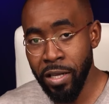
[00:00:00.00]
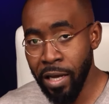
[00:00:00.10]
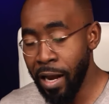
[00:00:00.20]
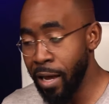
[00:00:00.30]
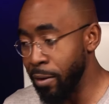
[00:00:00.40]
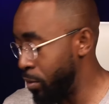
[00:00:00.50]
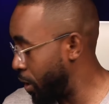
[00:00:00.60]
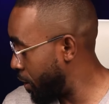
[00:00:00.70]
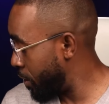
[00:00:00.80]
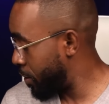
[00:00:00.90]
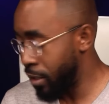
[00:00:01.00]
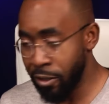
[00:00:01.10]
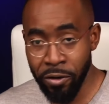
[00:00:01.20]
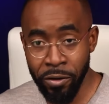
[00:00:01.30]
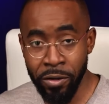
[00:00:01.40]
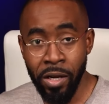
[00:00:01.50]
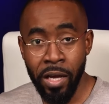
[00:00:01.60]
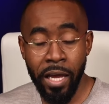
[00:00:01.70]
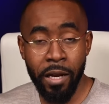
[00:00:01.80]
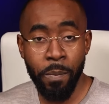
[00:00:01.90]
the cloud, and secure
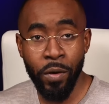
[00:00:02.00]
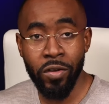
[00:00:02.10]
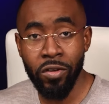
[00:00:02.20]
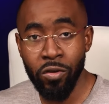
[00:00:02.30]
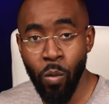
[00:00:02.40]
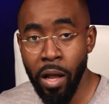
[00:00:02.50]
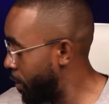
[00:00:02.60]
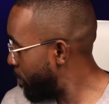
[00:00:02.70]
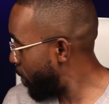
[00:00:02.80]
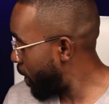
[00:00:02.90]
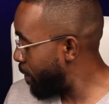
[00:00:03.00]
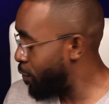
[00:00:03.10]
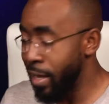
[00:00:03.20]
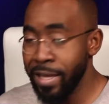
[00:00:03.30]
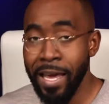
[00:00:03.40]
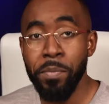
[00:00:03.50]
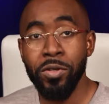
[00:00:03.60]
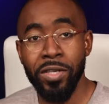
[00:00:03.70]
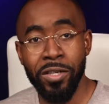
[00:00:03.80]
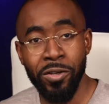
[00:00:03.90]
endpoints as well. But I never had the
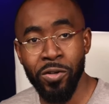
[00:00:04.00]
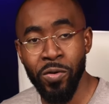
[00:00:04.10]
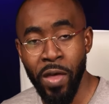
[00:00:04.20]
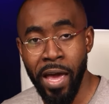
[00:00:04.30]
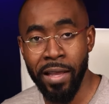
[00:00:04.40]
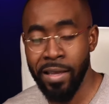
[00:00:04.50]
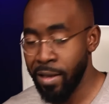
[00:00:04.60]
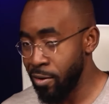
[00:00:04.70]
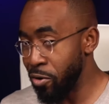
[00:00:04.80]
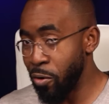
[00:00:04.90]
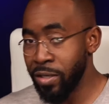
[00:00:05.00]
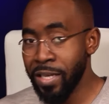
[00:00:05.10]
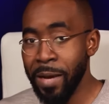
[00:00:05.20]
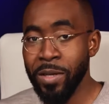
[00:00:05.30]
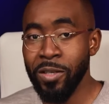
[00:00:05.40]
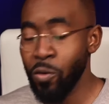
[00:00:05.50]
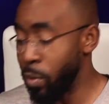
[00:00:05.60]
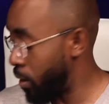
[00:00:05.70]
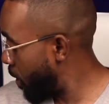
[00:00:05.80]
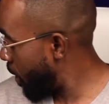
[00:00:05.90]
opportunity to do that. You know, it's time consuming.
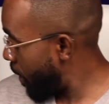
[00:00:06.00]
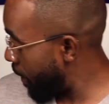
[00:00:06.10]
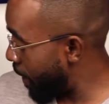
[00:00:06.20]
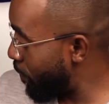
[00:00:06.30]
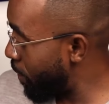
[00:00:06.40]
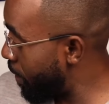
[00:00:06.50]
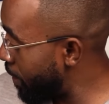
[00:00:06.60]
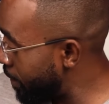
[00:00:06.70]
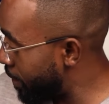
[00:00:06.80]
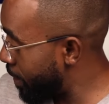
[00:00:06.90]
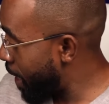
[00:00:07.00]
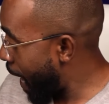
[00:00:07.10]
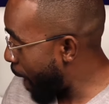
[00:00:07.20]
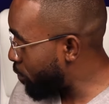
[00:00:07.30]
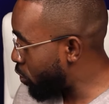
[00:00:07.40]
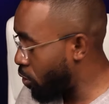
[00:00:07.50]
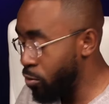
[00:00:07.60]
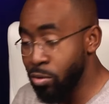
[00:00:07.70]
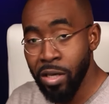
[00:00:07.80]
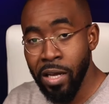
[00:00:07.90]
And having these
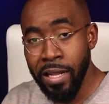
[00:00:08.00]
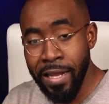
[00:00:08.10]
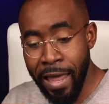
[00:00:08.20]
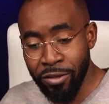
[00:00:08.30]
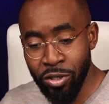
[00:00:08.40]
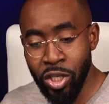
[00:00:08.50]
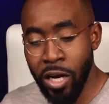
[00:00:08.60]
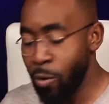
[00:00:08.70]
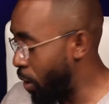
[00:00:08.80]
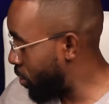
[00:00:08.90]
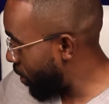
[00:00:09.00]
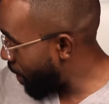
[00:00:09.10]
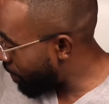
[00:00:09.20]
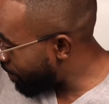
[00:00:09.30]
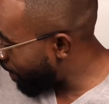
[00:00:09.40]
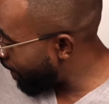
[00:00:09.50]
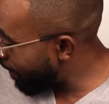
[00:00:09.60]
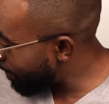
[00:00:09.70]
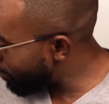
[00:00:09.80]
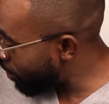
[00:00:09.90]
absolute next generation, that's the
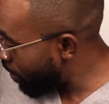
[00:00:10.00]
latest